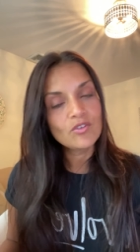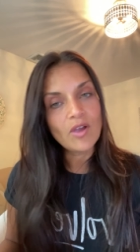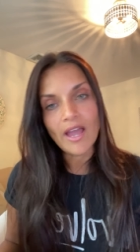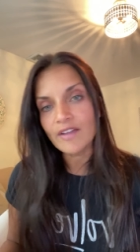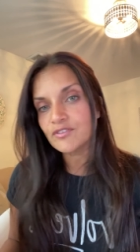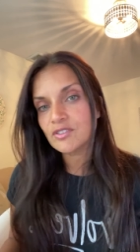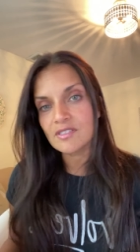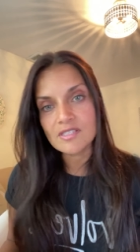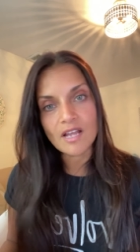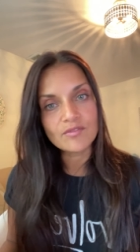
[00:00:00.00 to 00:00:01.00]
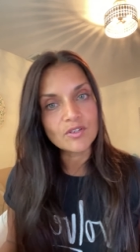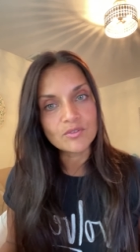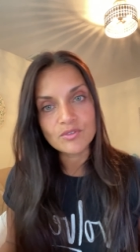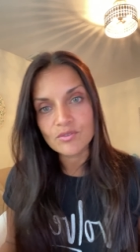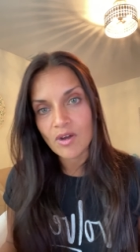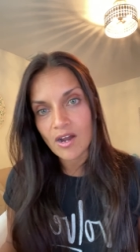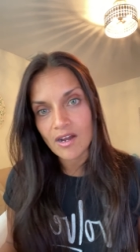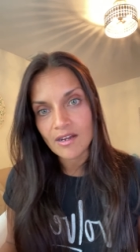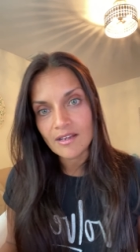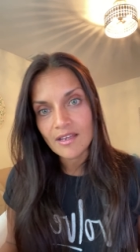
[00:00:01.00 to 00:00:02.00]
You have to discover who you
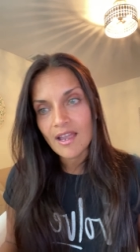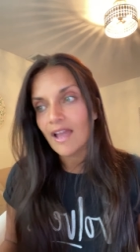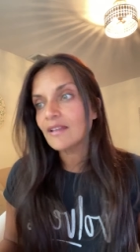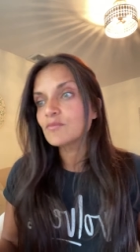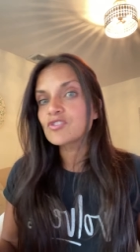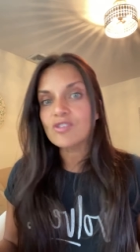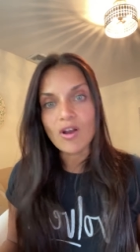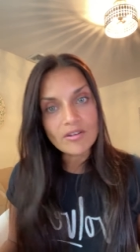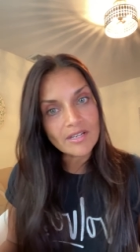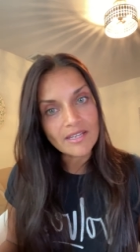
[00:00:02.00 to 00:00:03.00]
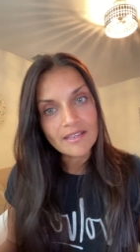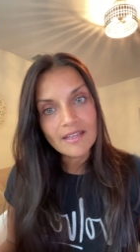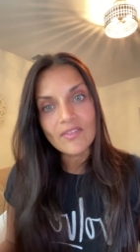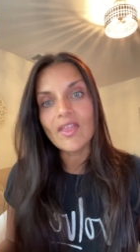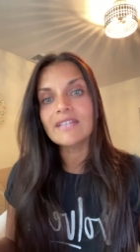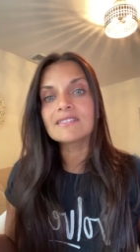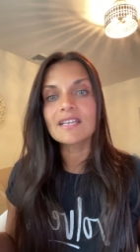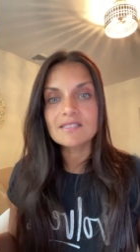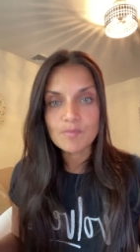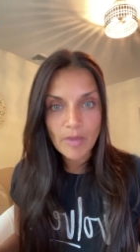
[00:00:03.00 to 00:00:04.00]
are. And I'm sorry, that
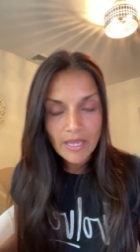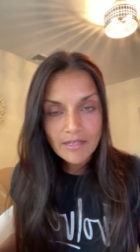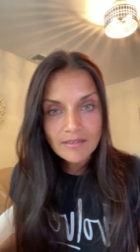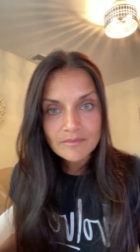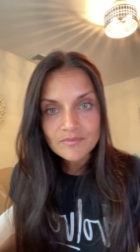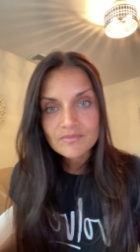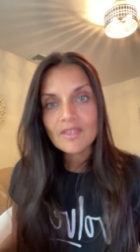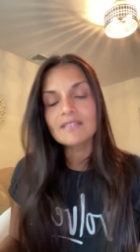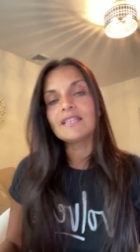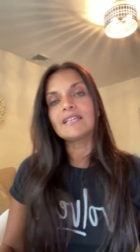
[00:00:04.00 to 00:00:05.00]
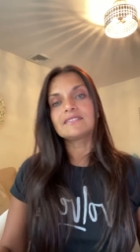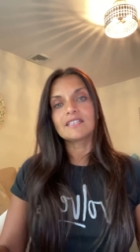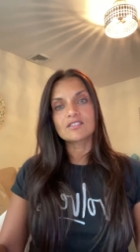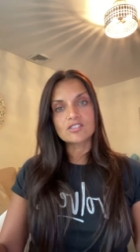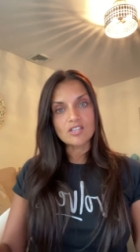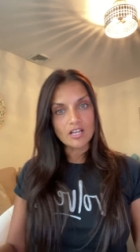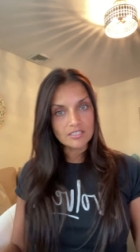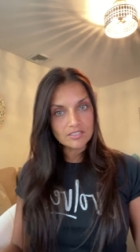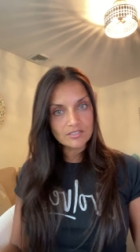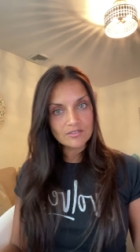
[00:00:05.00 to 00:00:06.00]
takes pain, that takes
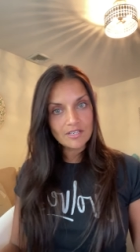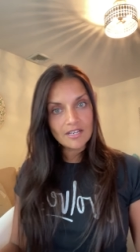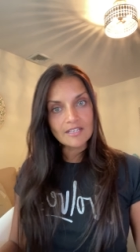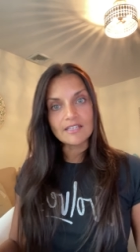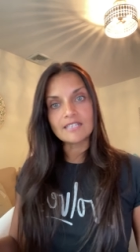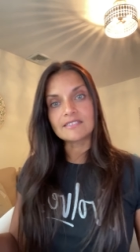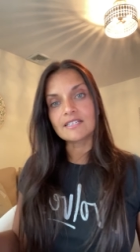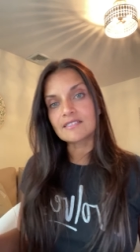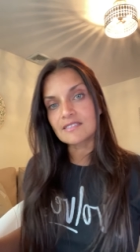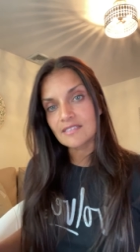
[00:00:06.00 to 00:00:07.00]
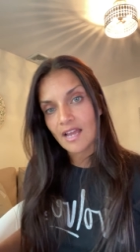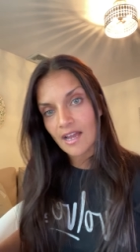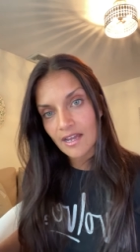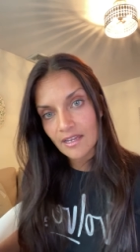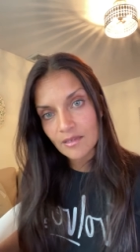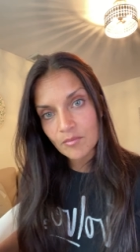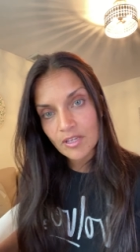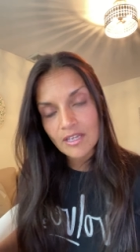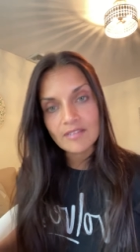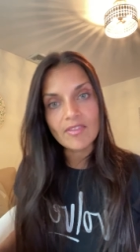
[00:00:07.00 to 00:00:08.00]
solitude, that takes
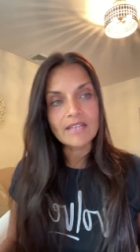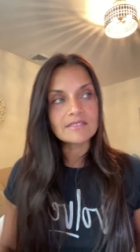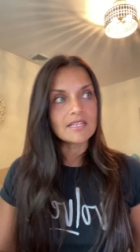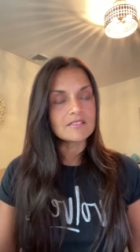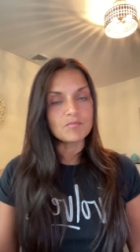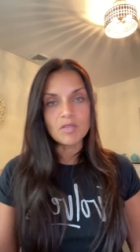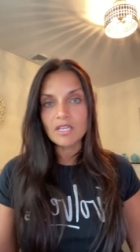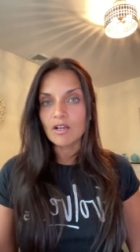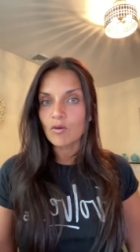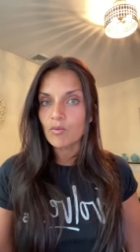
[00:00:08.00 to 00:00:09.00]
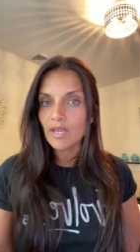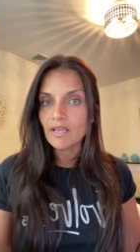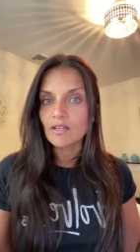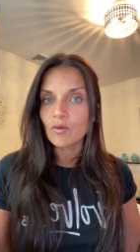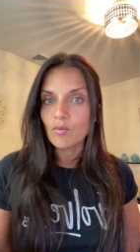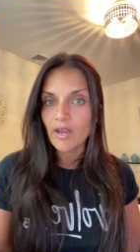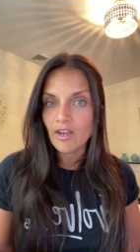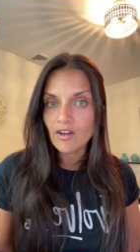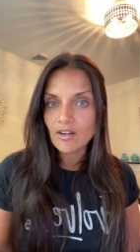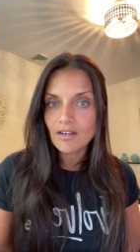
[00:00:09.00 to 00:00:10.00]
time, that takes being awake and
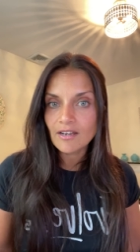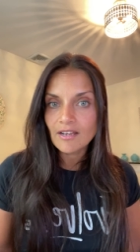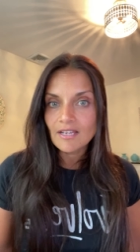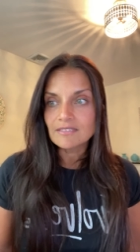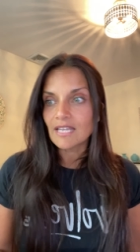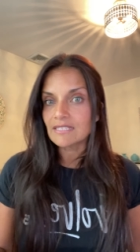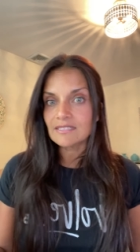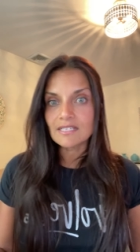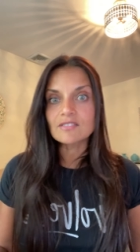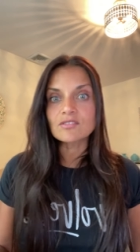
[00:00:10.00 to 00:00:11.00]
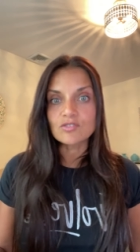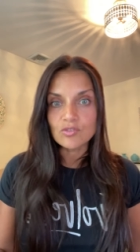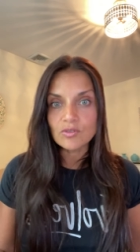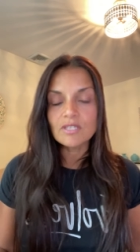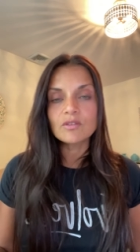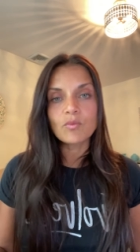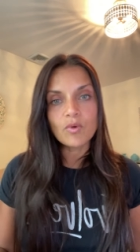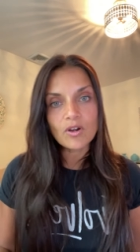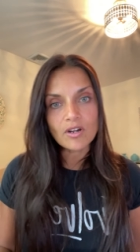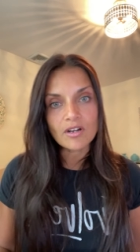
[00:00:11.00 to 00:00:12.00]
aware, that takes doing the
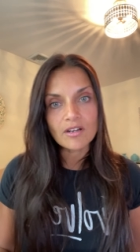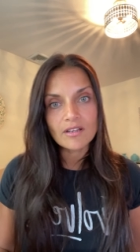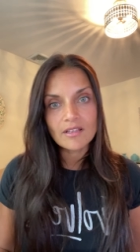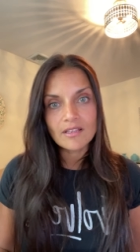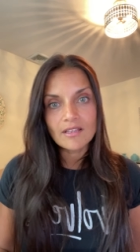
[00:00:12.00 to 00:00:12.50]
work.